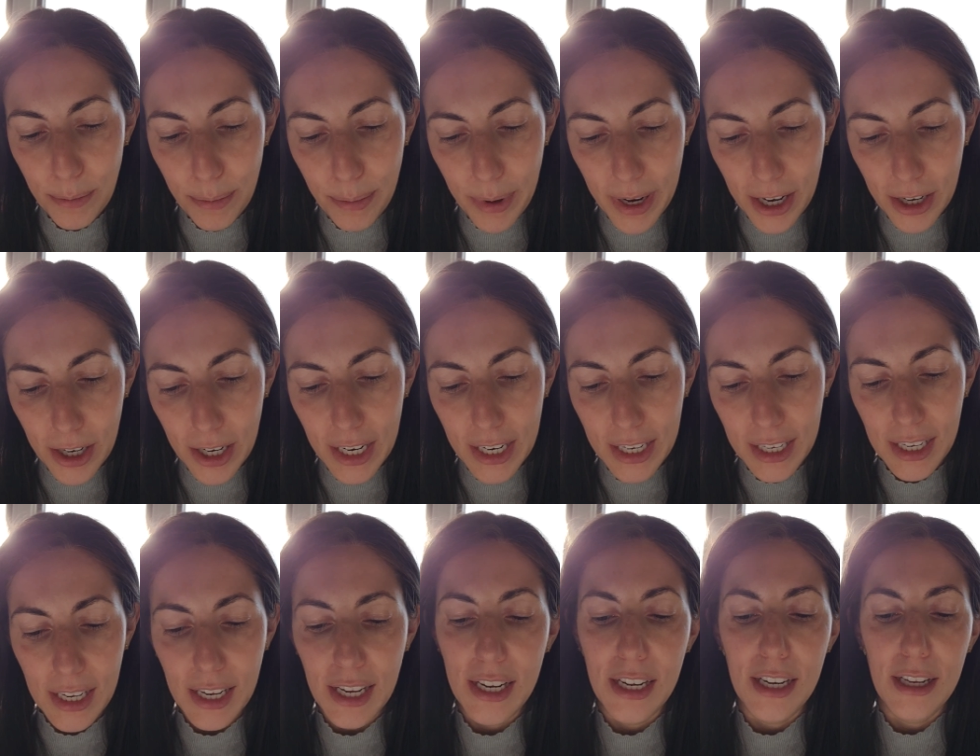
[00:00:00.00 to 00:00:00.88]

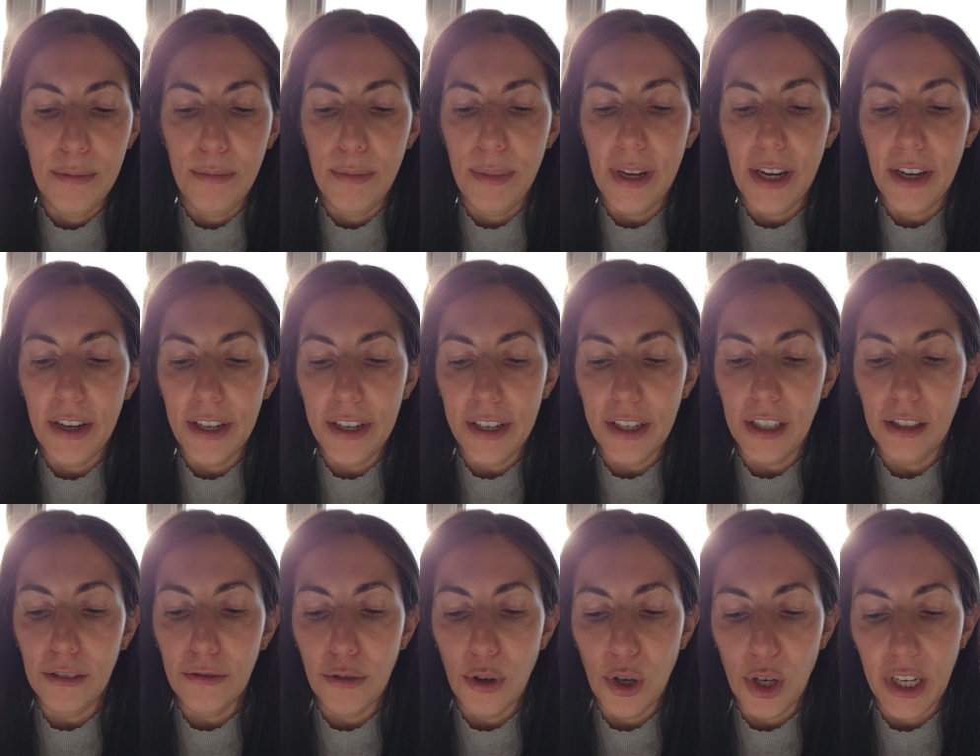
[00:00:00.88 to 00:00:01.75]
bearing an
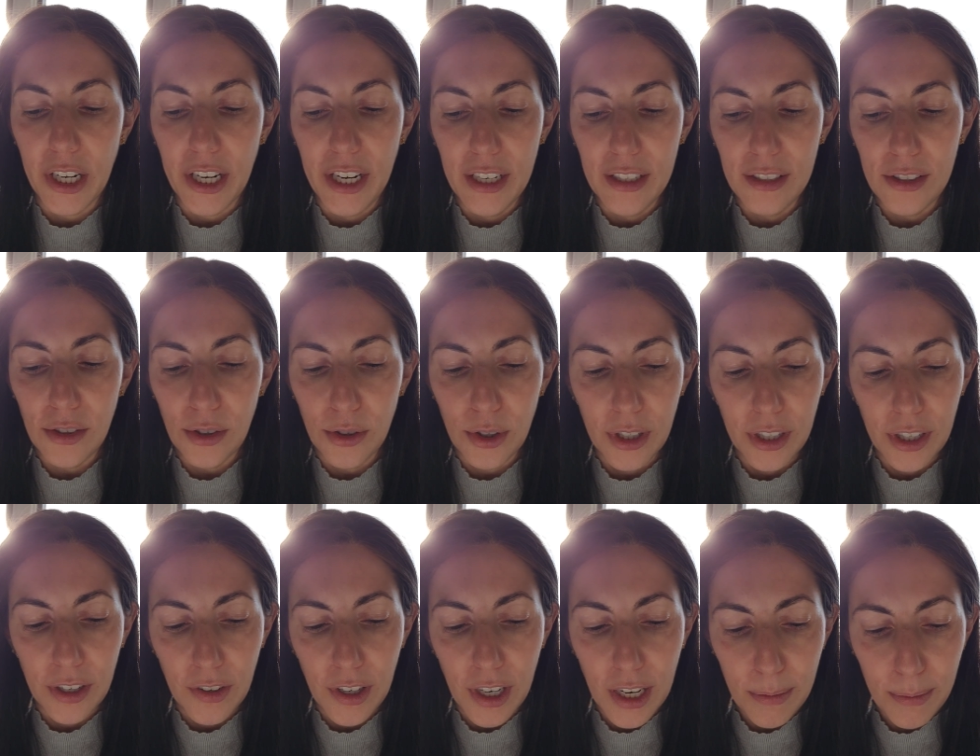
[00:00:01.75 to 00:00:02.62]
imperial warrant
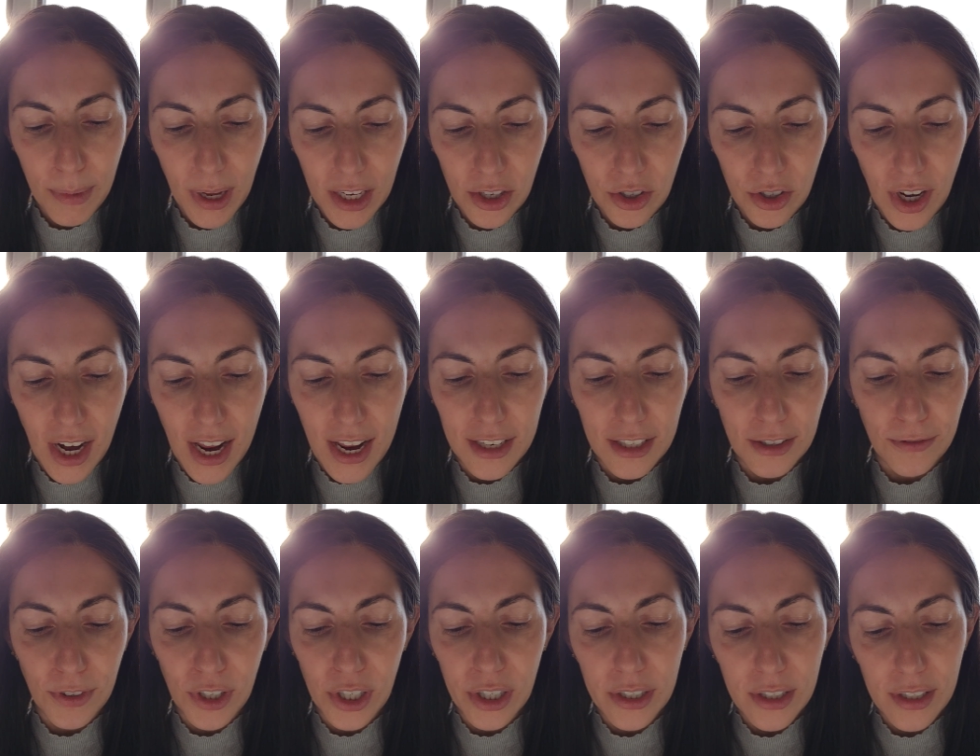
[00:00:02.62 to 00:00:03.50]
ordering my
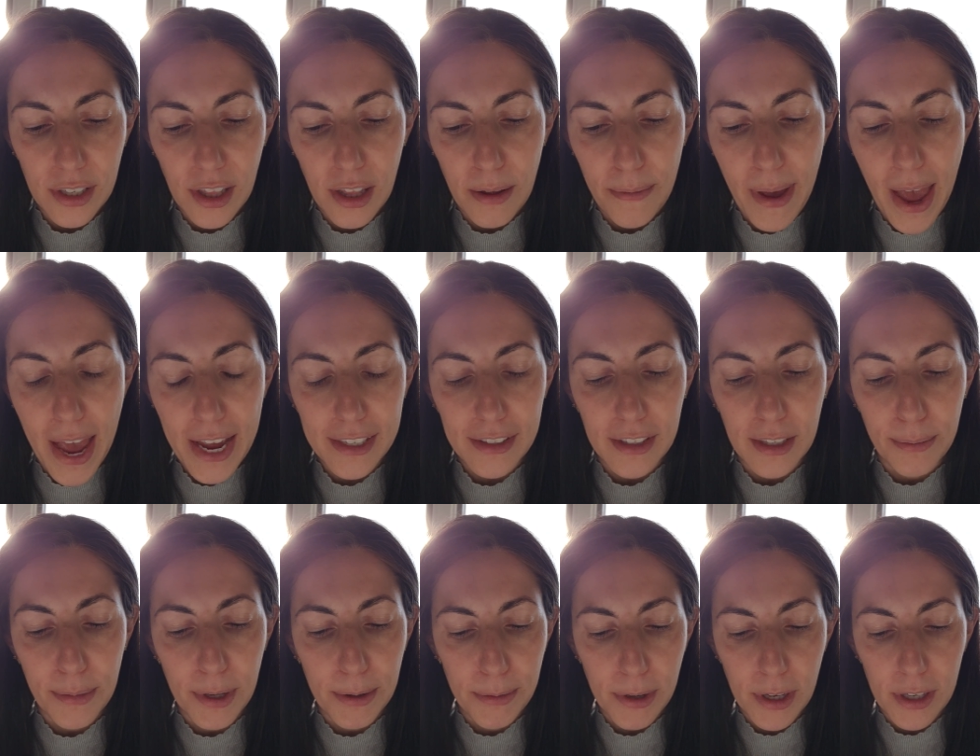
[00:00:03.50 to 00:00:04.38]
transfer to the
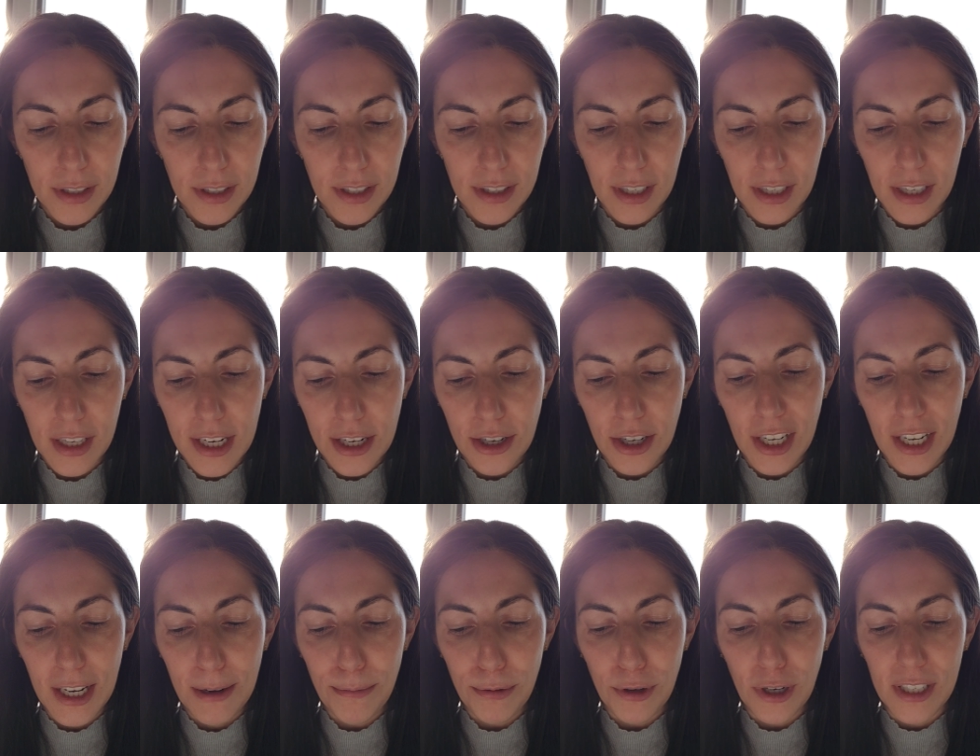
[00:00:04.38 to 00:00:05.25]
maximum
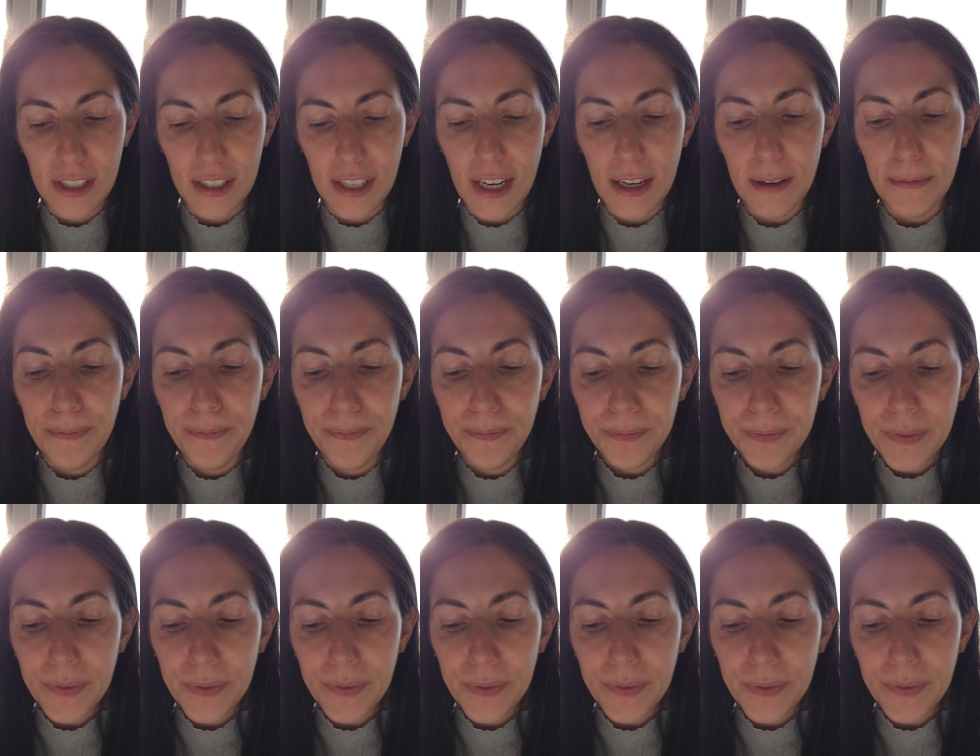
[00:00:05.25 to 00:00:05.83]
security prison.